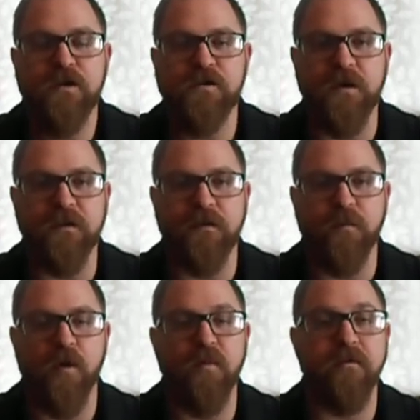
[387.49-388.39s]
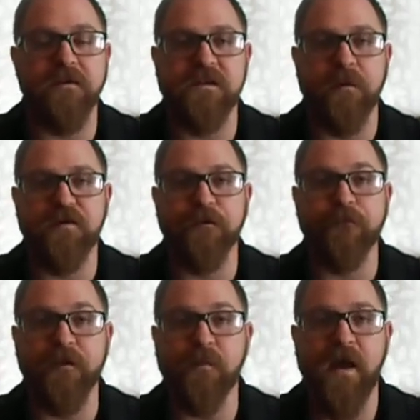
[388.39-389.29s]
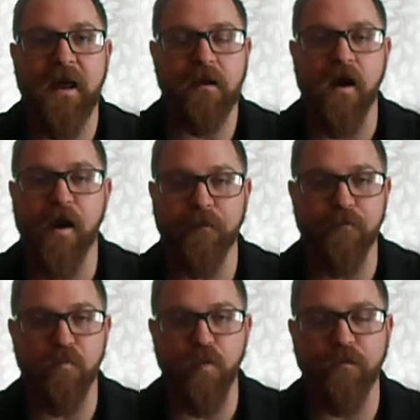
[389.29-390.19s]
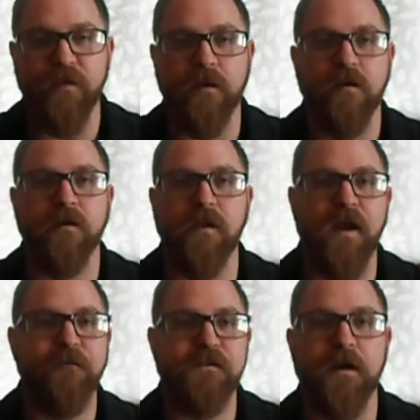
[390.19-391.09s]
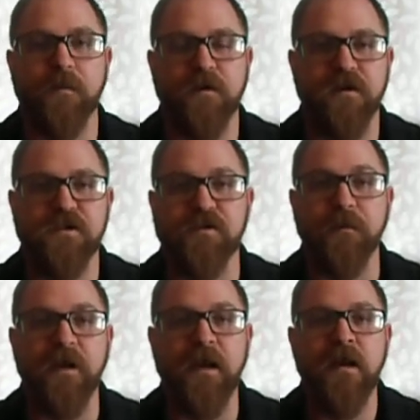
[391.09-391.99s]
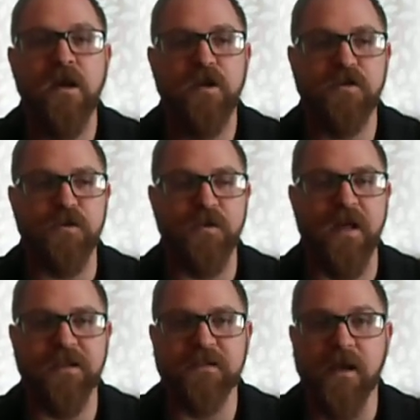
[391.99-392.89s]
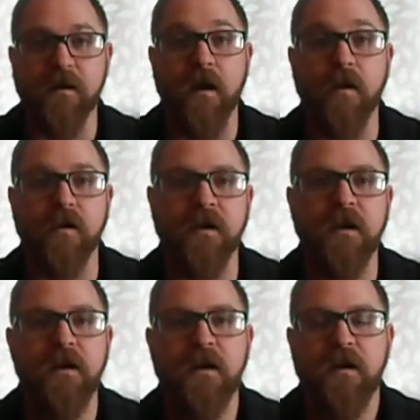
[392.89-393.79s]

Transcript: to get the proprioception feedback of moving her left upper extremity to that set color